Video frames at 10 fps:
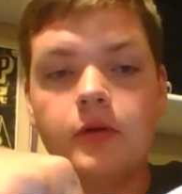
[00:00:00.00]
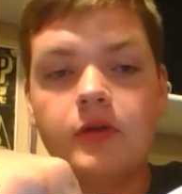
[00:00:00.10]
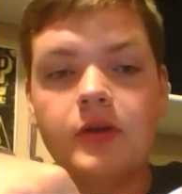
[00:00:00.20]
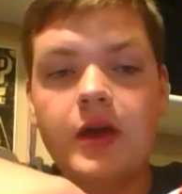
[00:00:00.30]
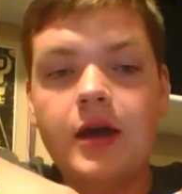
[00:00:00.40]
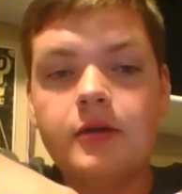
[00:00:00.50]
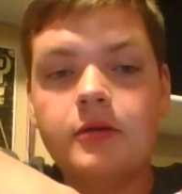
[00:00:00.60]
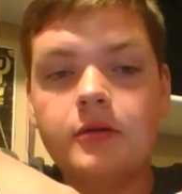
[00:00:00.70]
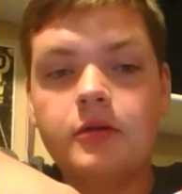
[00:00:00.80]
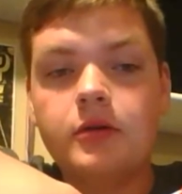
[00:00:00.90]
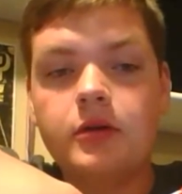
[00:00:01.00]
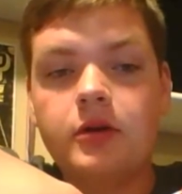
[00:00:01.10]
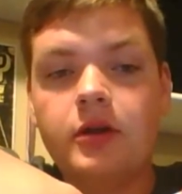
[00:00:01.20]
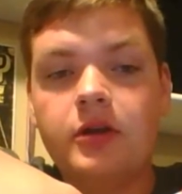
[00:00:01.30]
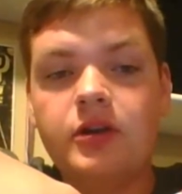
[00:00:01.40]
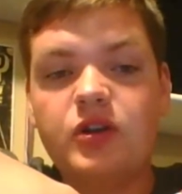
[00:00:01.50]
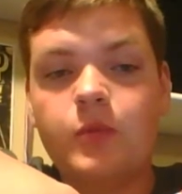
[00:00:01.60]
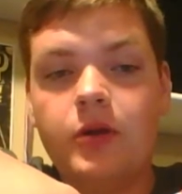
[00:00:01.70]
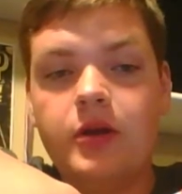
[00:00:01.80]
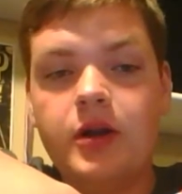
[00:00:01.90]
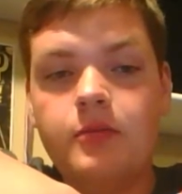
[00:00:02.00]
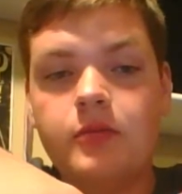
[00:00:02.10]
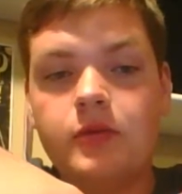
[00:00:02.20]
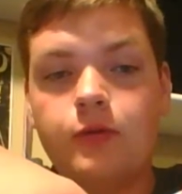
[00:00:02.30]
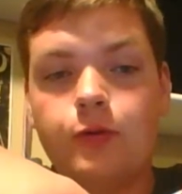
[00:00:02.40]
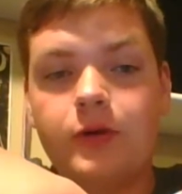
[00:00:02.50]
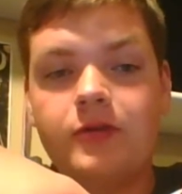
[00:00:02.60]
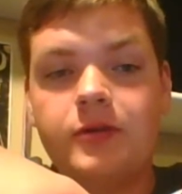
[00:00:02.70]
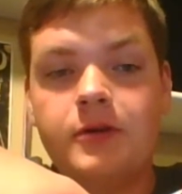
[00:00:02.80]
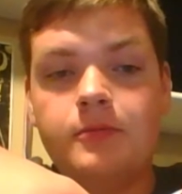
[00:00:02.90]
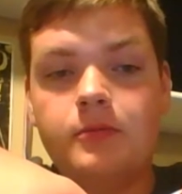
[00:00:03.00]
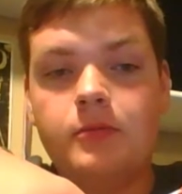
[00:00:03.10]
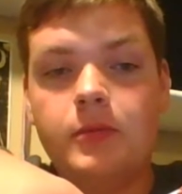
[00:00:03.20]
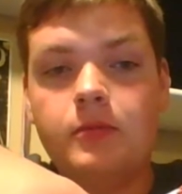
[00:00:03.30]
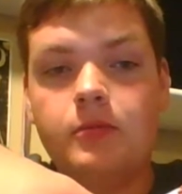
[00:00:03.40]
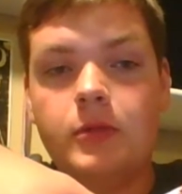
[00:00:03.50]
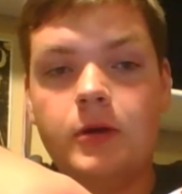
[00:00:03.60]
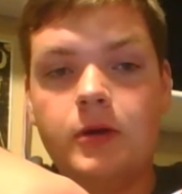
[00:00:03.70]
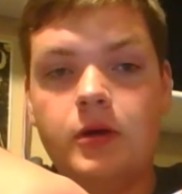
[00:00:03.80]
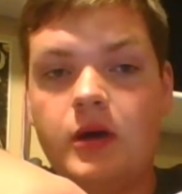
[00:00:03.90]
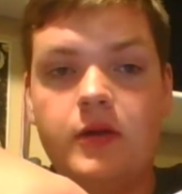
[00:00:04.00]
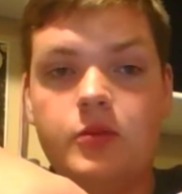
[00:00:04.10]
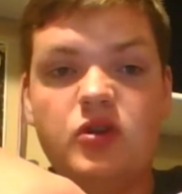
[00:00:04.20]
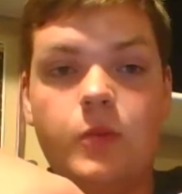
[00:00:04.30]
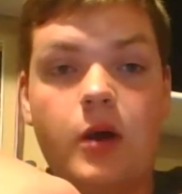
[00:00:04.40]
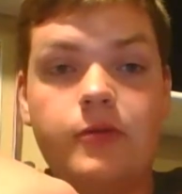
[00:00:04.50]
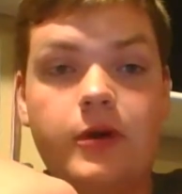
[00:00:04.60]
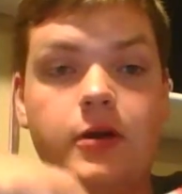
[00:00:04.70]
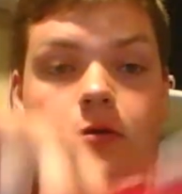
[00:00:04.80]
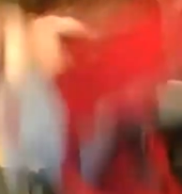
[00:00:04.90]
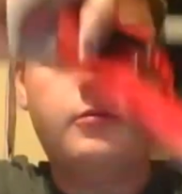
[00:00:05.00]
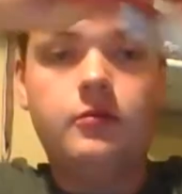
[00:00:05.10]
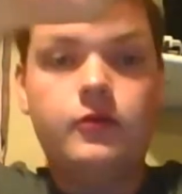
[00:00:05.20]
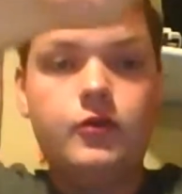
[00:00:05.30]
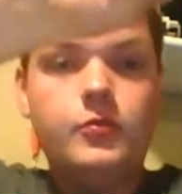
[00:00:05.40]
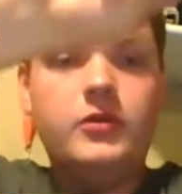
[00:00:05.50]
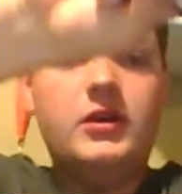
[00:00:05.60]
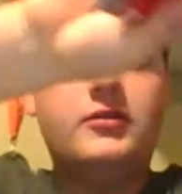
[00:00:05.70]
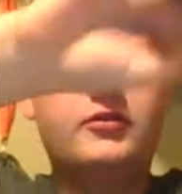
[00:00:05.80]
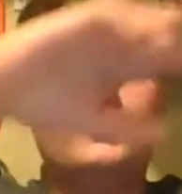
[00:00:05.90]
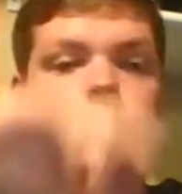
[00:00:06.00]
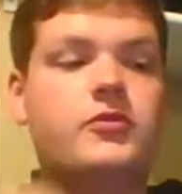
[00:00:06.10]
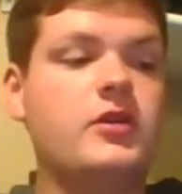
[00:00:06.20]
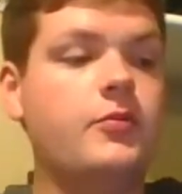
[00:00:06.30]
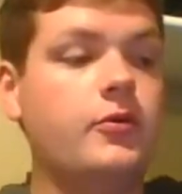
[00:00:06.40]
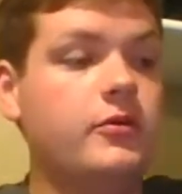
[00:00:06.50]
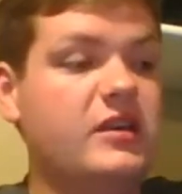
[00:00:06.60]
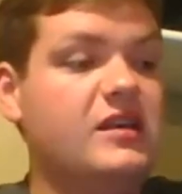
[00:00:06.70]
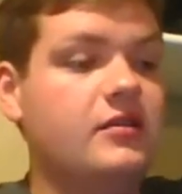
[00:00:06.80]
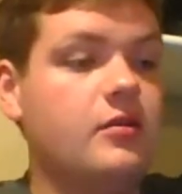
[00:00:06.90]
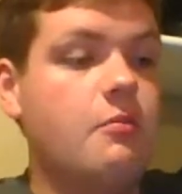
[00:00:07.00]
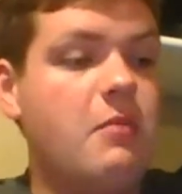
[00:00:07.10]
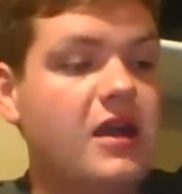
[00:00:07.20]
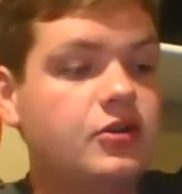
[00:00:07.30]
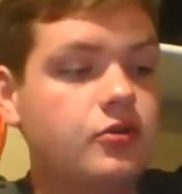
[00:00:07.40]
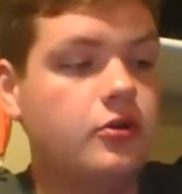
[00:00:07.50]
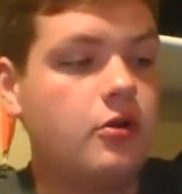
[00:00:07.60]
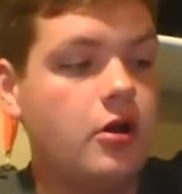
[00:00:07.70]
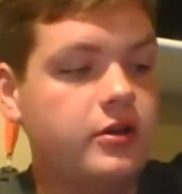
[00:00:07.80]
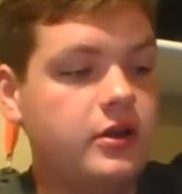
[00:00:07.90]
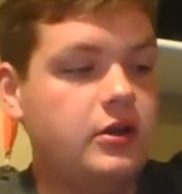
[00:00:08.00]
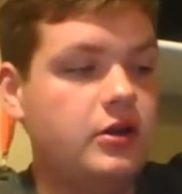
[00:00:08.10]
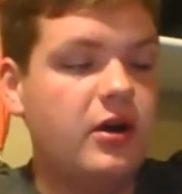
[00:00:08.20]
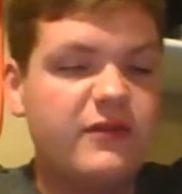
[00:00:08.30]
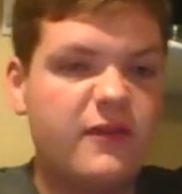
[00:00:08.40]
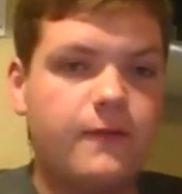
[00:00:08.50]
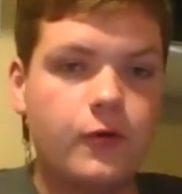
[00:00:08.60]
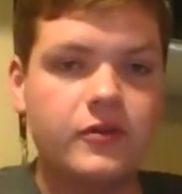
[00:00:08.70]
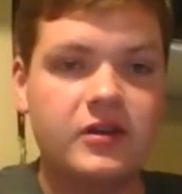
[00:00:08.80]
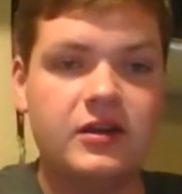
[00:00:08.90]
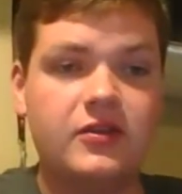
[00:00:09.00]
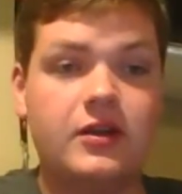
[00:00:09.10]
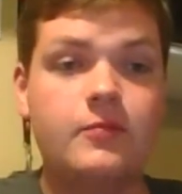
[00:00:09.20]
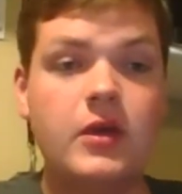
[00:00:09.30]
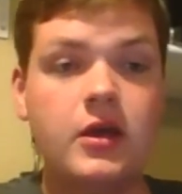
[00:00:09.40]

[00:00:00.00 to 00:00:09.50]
See that? You literally just pull it up, twist it, and then it just pops right up. Super easy, super simple. It's easy to make sure they're locked in. You don't have to force anything.